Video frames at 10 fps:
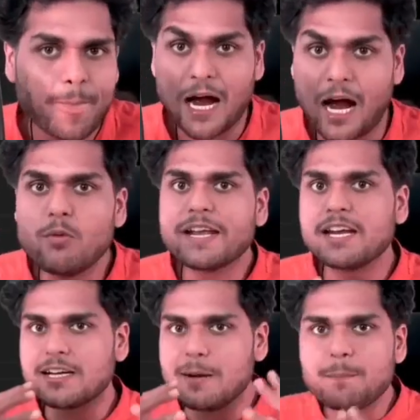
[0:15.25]
how we
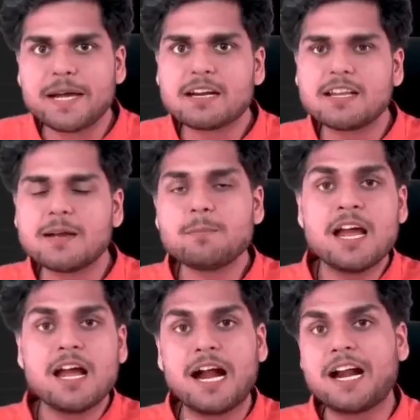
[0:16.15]
can compare them,
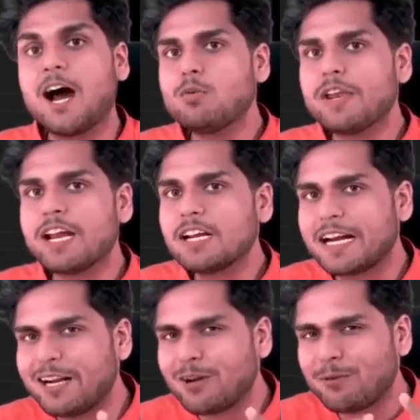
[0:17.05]
and how we can
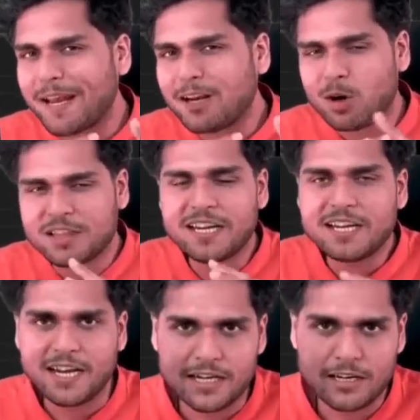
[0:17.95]
kind of like
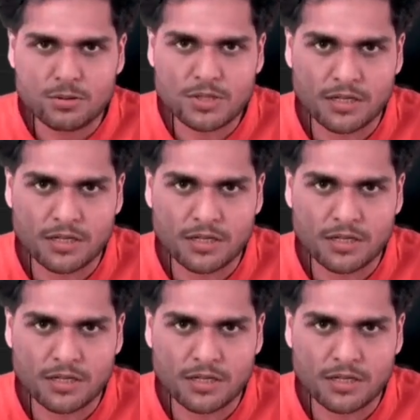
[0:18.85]
authenticate user.